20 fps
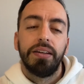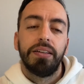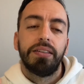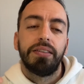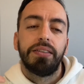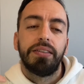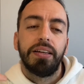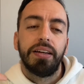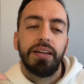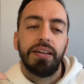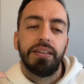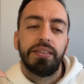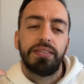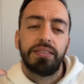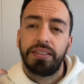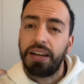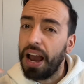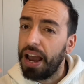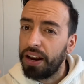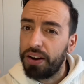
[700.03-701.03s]
the
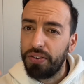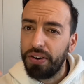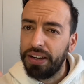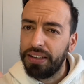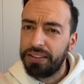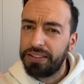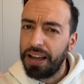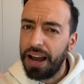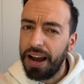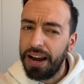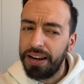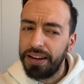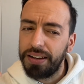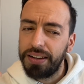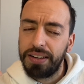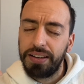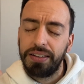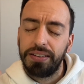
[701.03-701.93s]
Skyray tank,